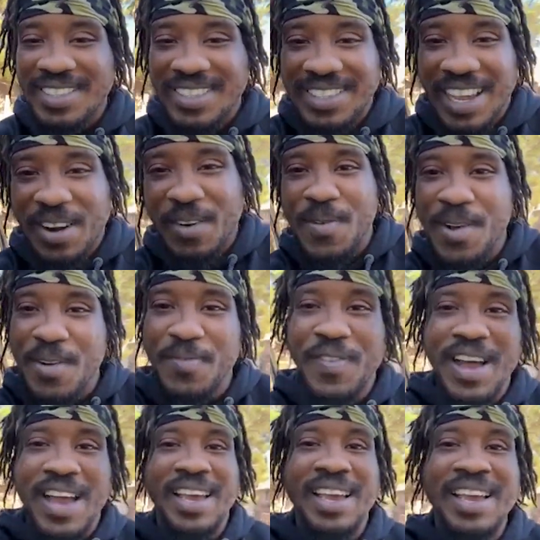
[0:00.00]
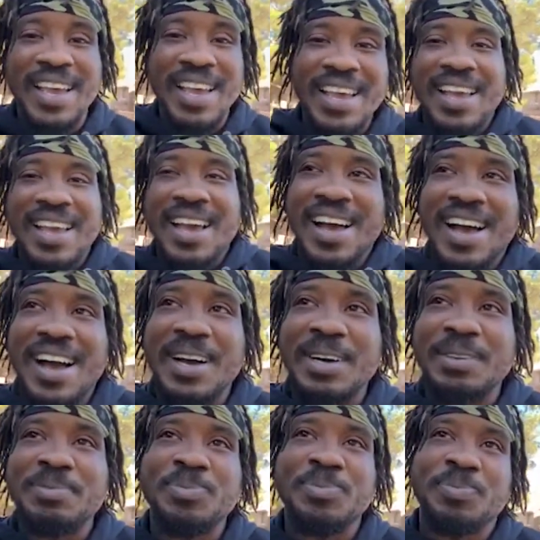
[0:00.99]
This ain't a real fight,
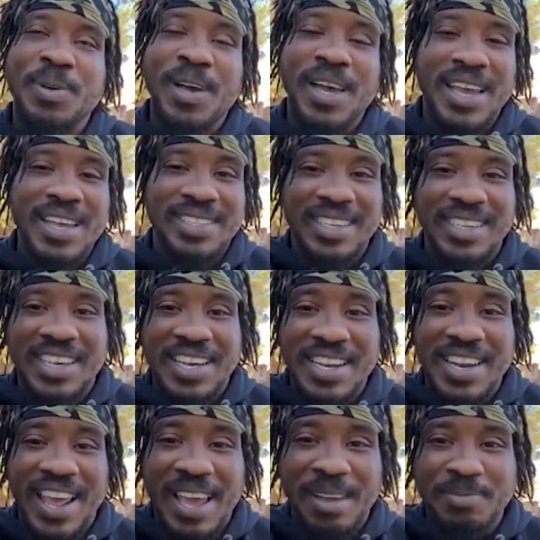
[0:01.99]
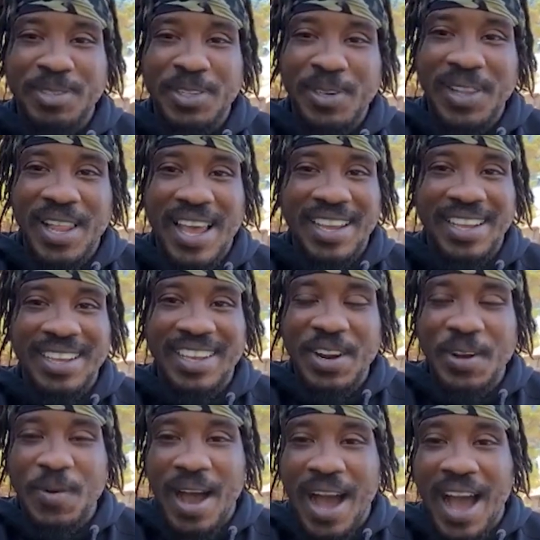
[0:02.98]
but it's a good name. So, like,
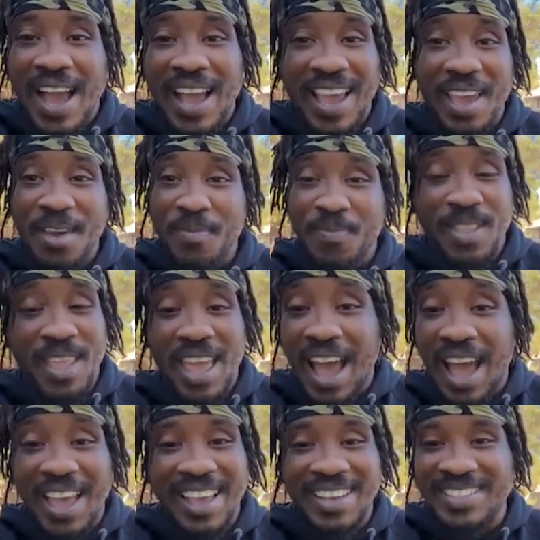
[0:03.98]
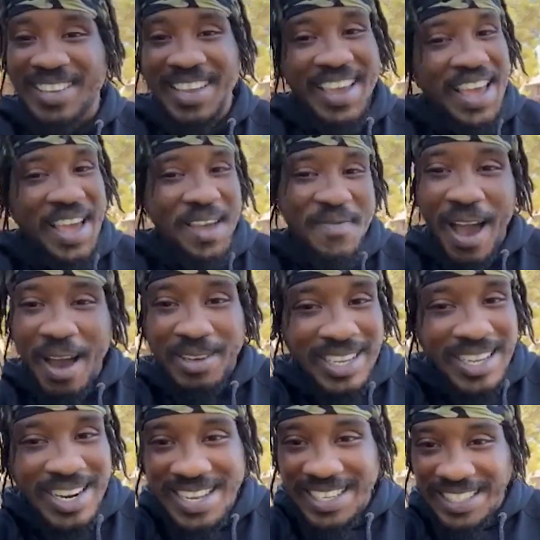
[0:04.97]
you know what? If I
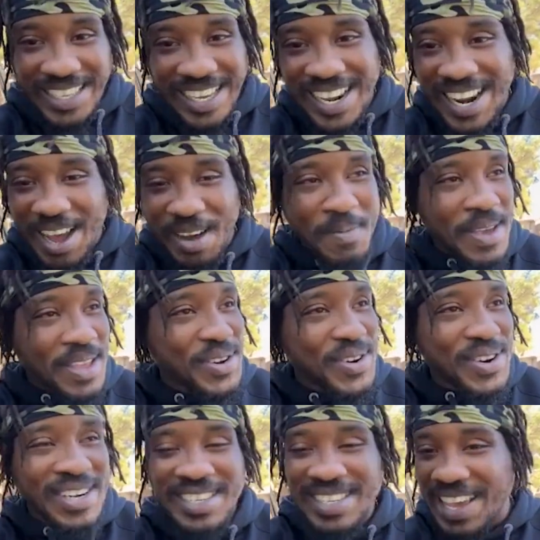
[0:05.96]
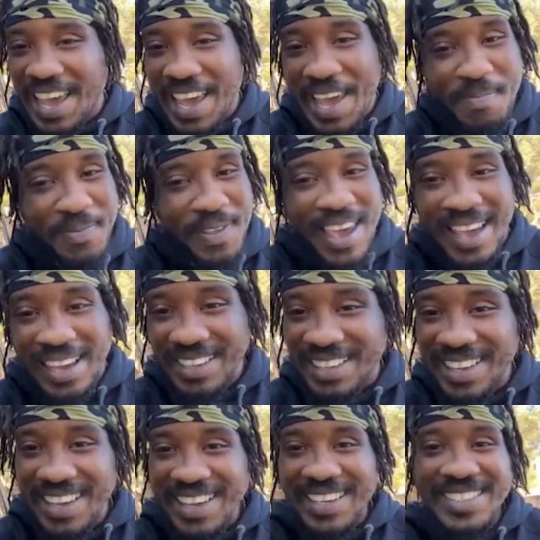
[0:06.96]
was in his seat, I would be doing the same
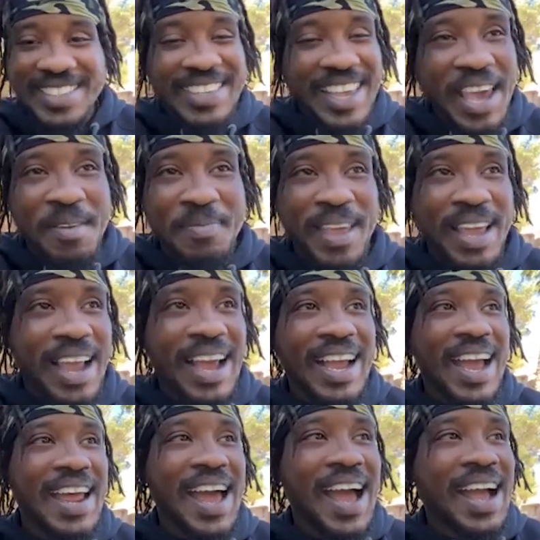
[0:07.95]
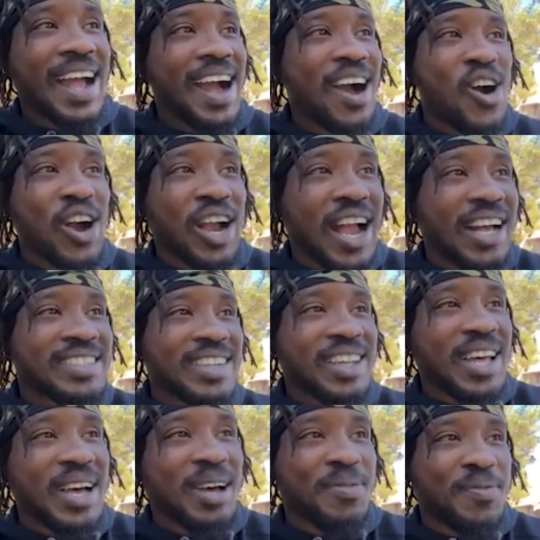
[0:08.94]
thing. I got all kinds
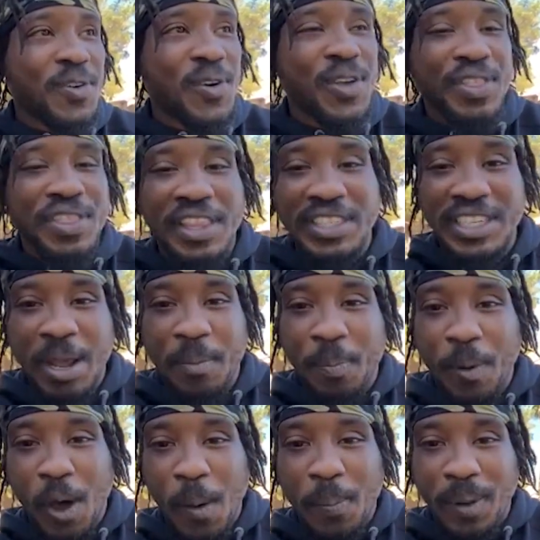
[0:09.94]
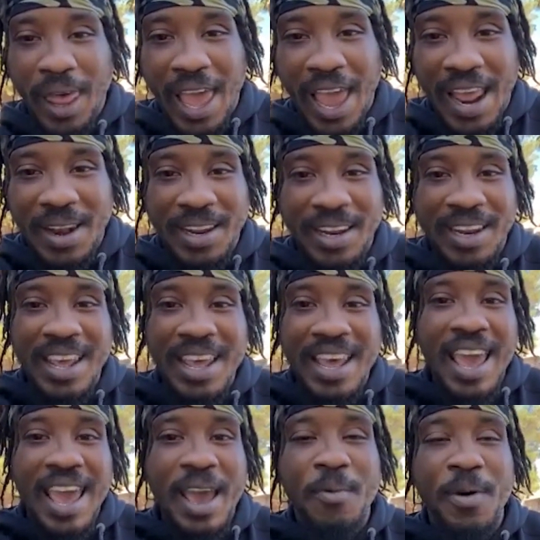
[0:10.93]
of love for the Jake Paul plan
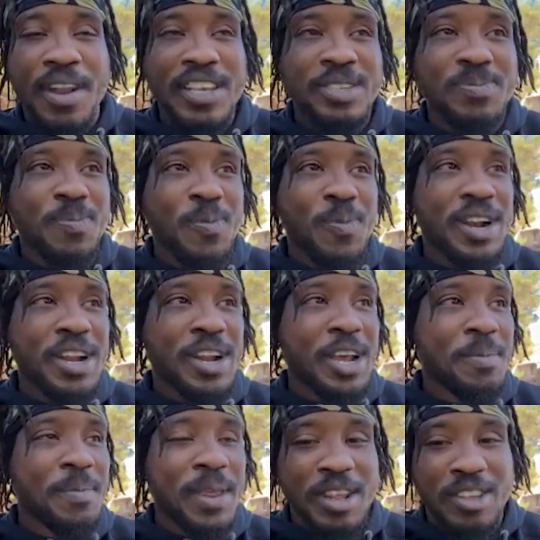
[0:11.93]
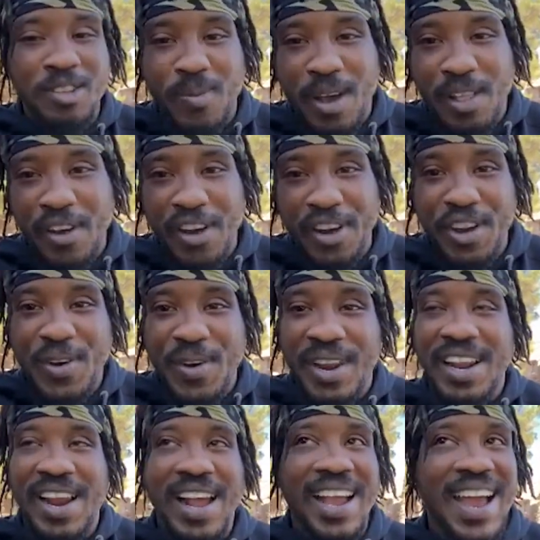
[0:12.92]
and what him and his brother are
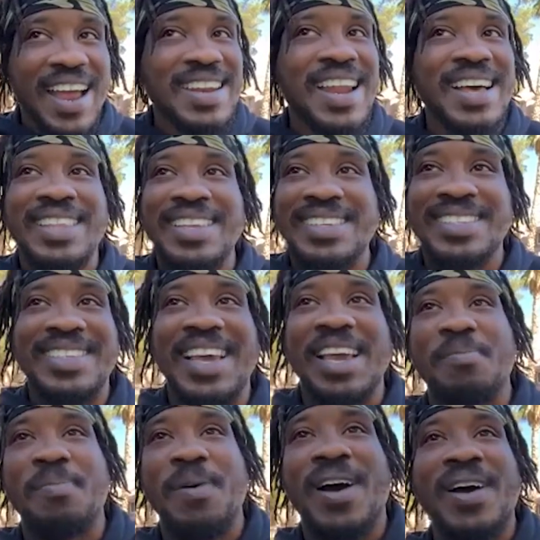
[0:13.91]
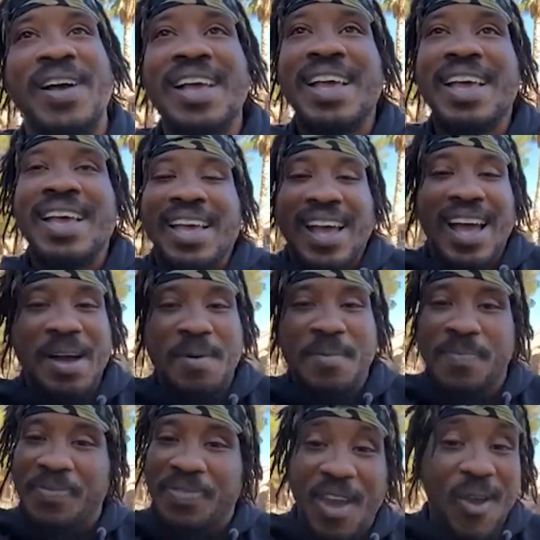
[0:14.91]
doing. And I got nothing to say about
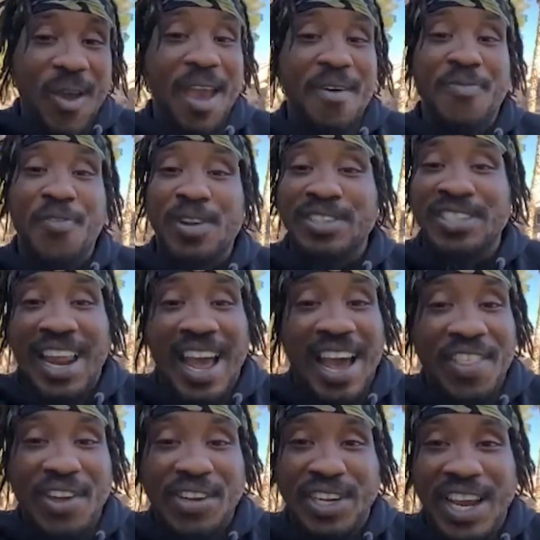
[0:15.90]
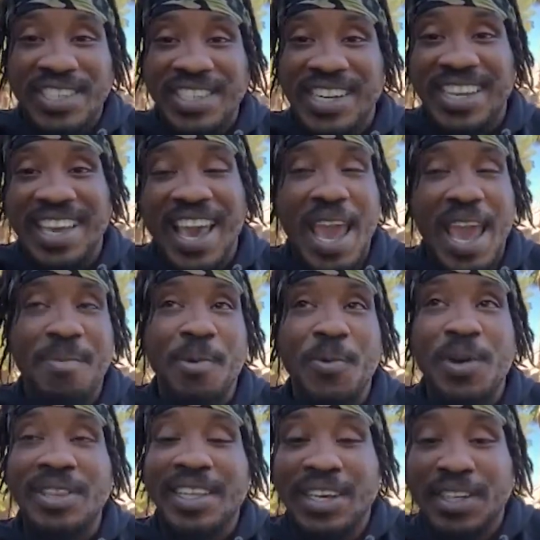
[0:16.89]
their efforts and how they're changing the game
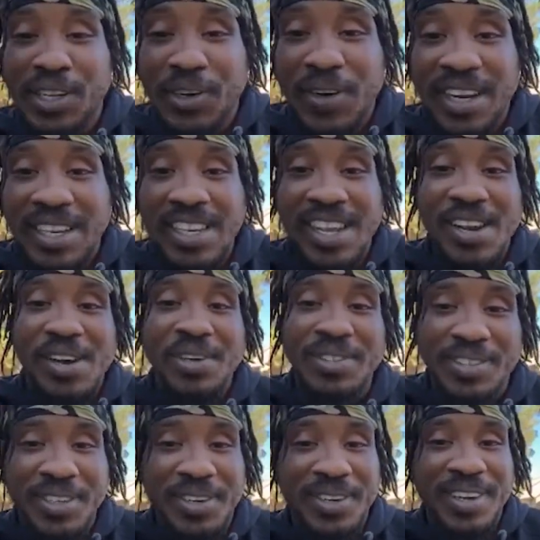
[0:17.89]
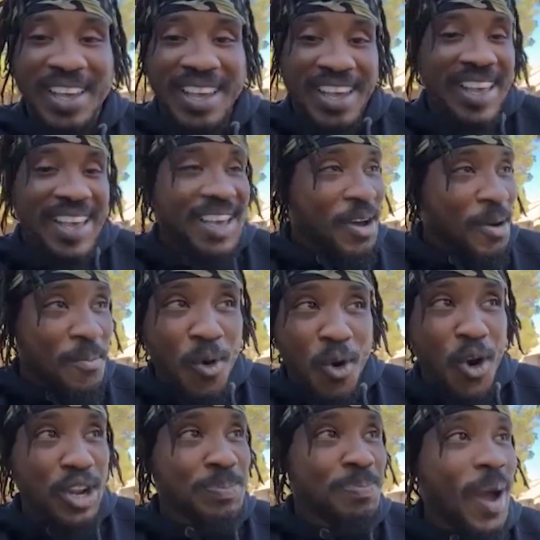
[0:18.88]
and what they're doing, you know. So
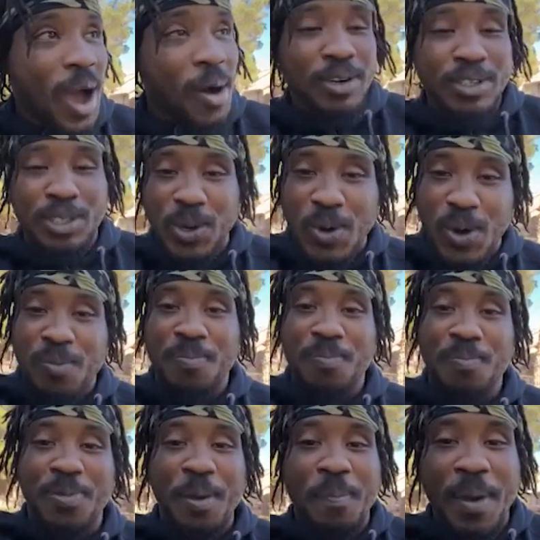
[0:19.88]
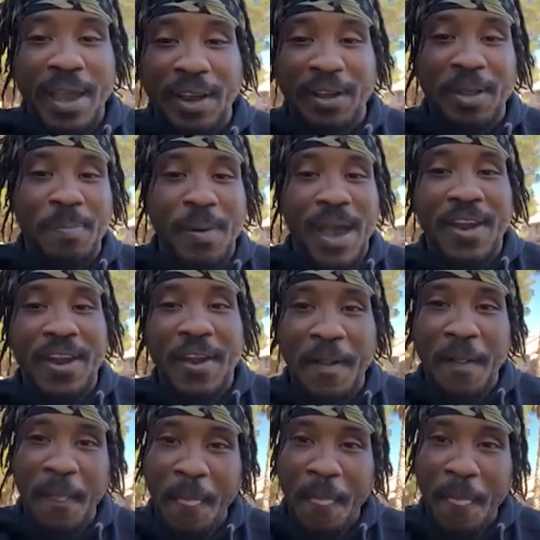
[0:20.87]
more power to him. The bigger, the better.